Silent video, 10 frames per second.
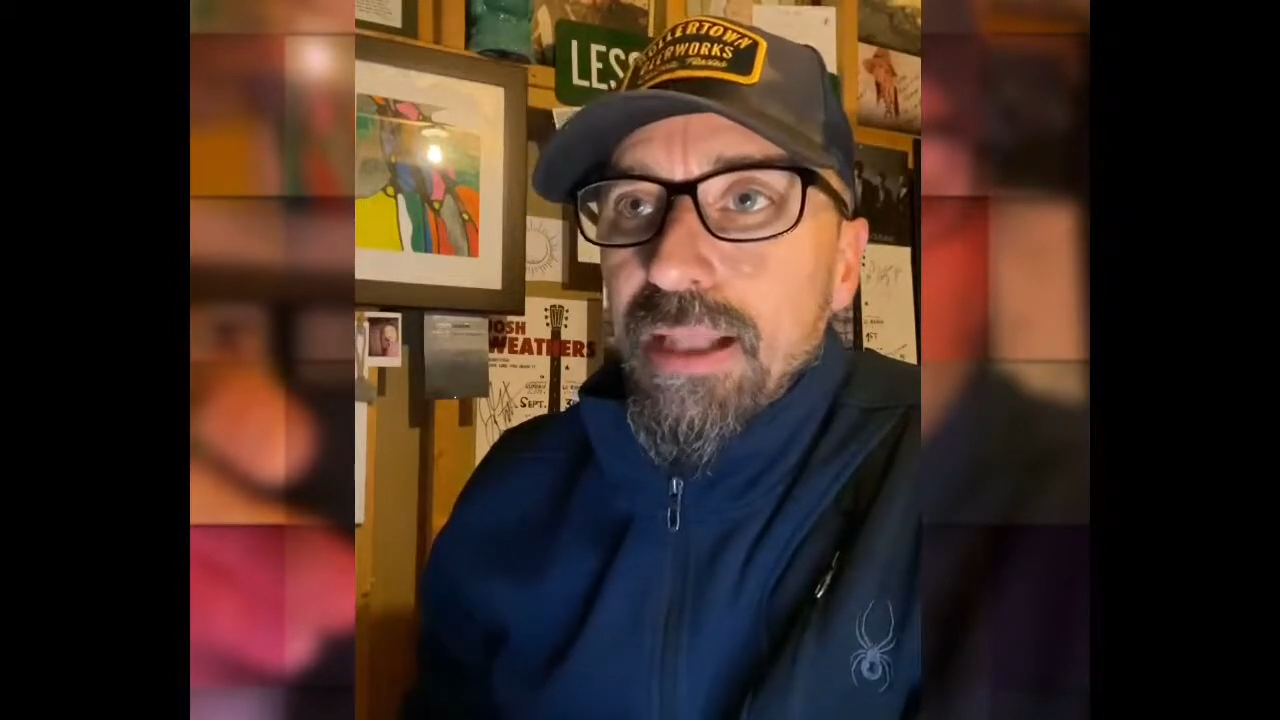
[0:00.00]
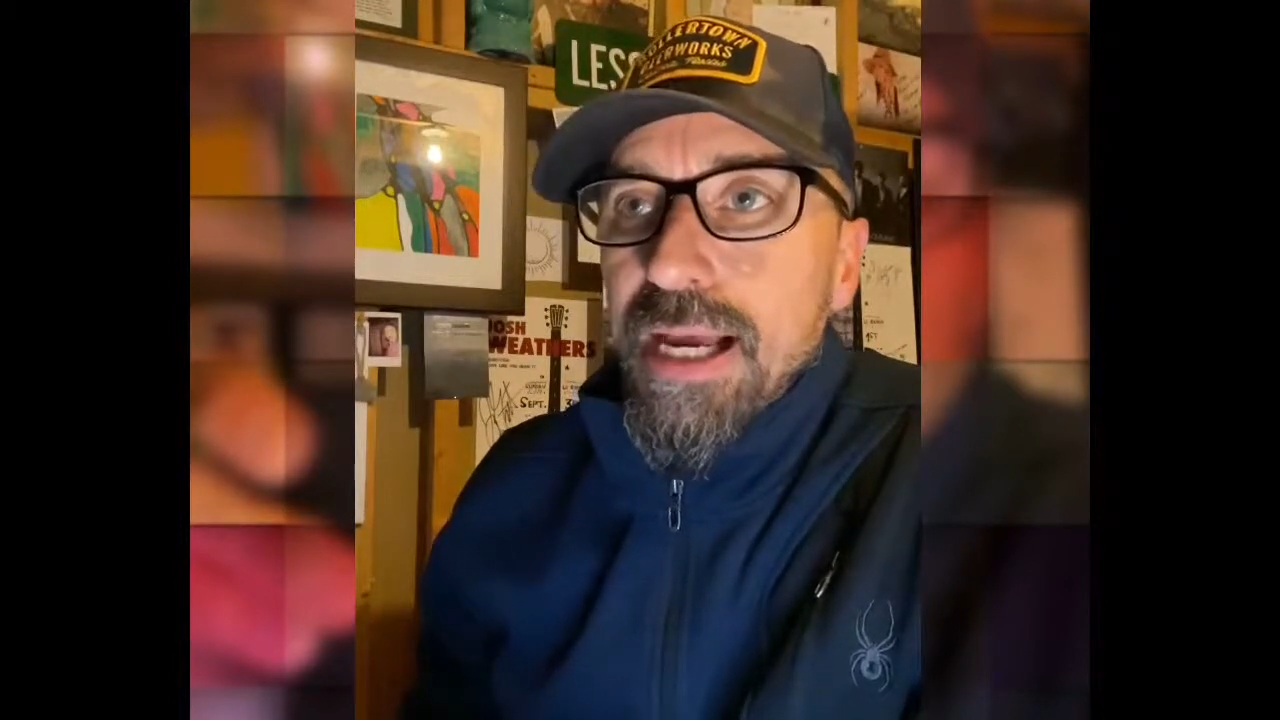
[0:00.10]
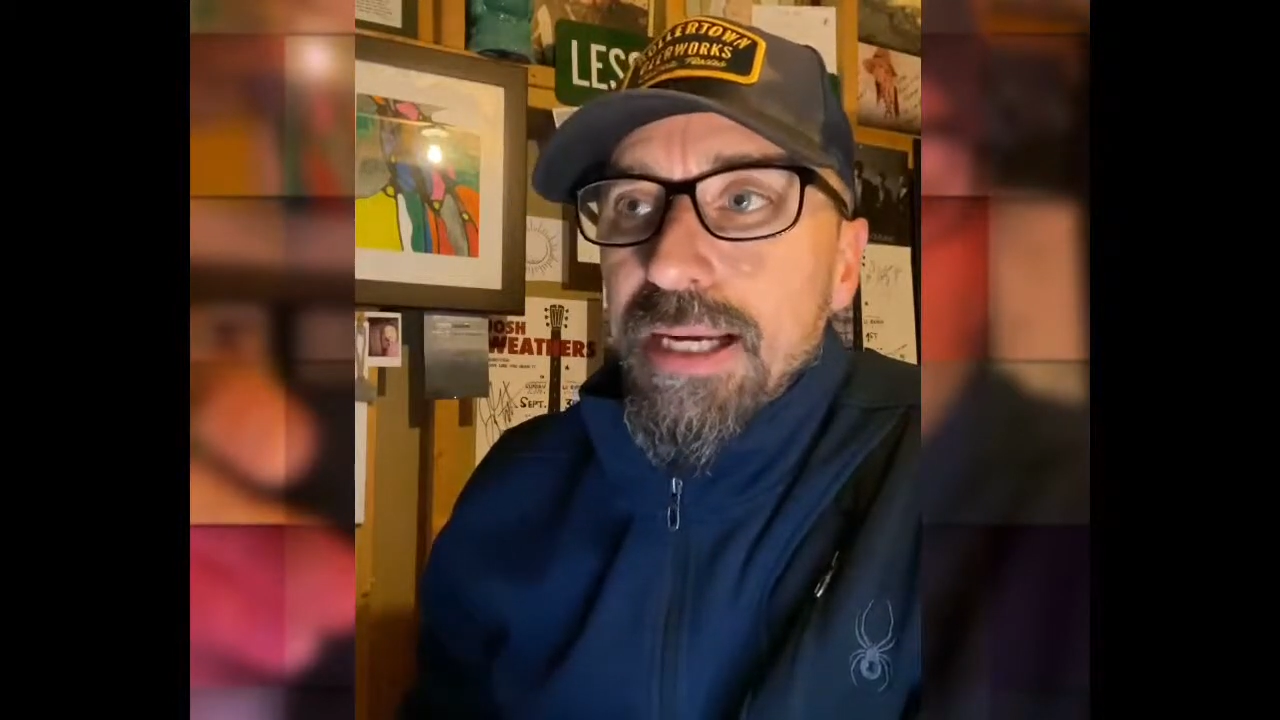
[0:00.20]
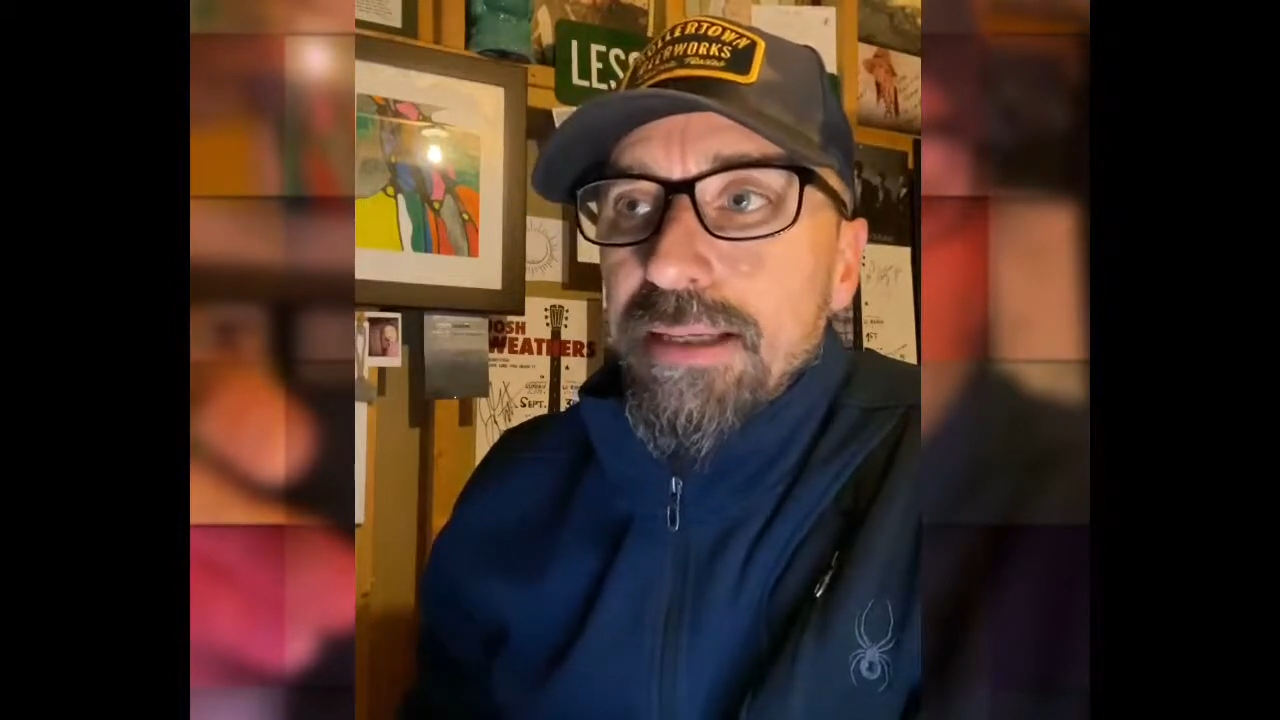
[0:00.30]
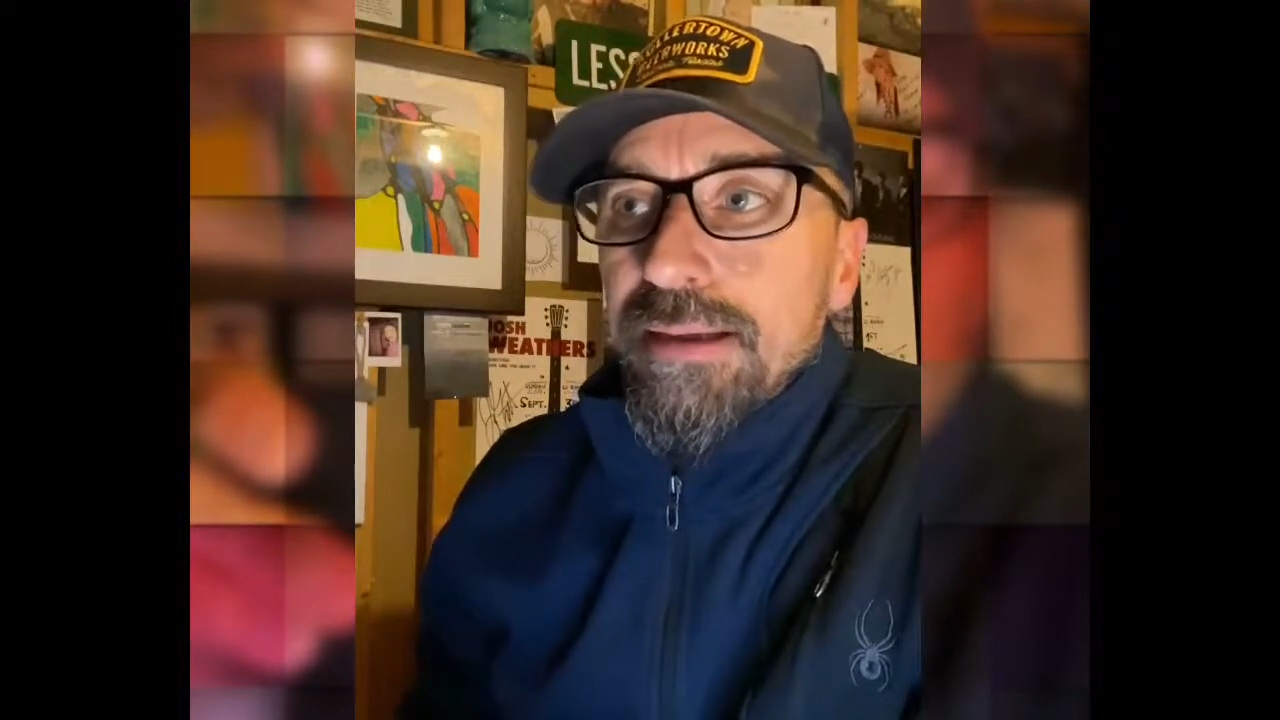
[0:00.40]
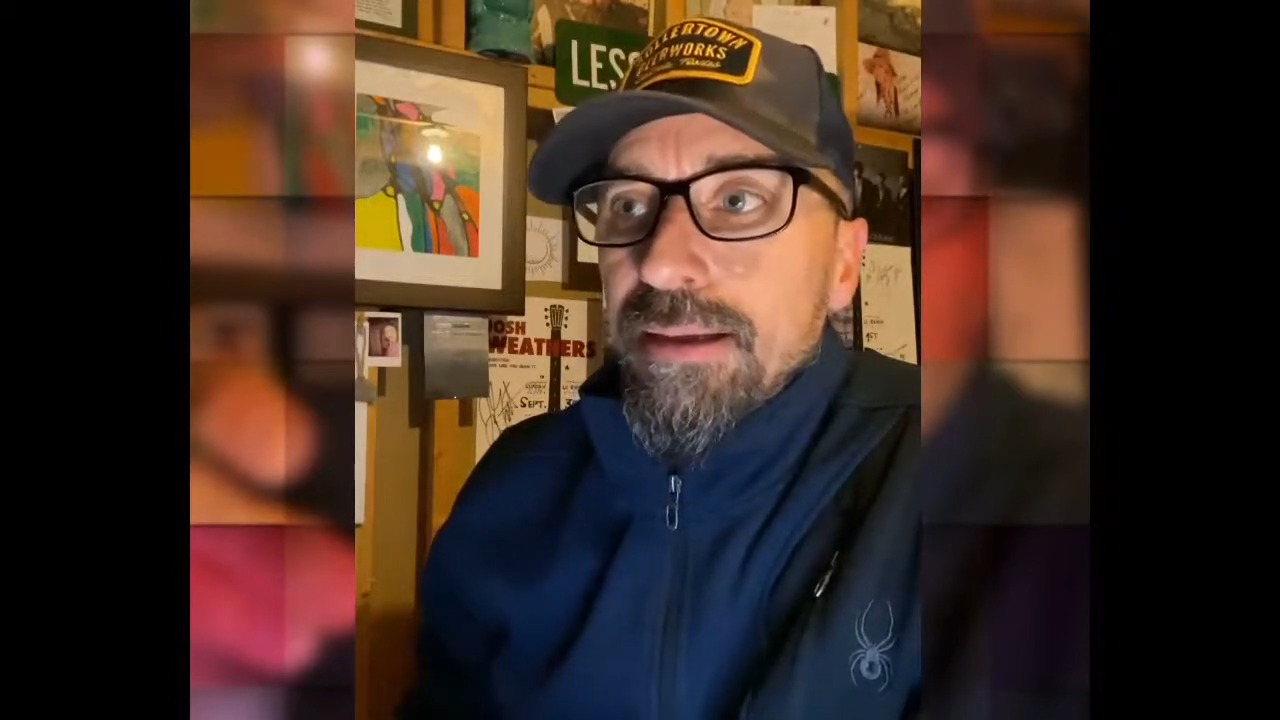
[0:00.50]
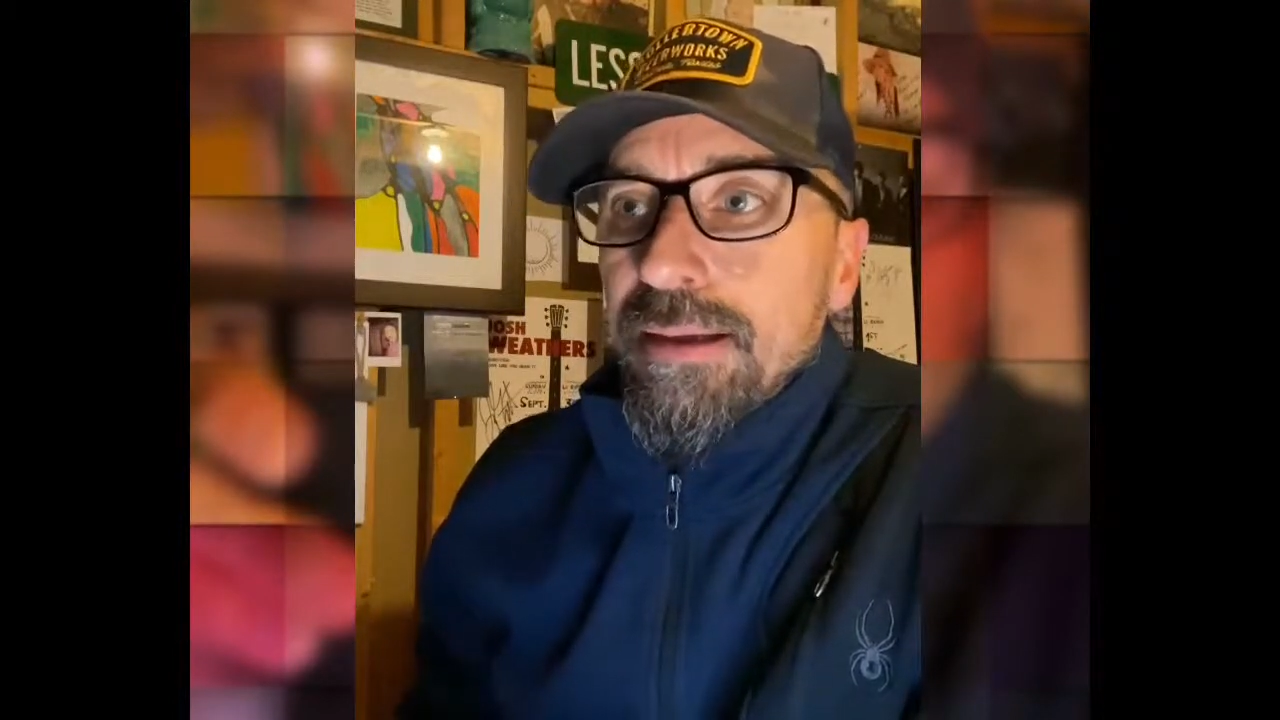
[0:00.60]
like,